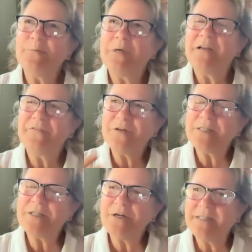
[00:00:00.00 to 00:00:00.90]
when i first
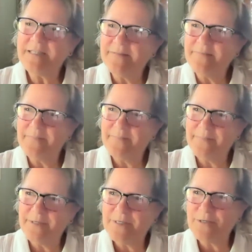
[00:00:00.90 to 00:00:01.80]
started to
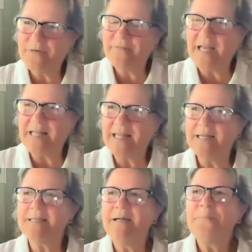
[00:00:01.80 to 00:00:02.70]
to sort of get this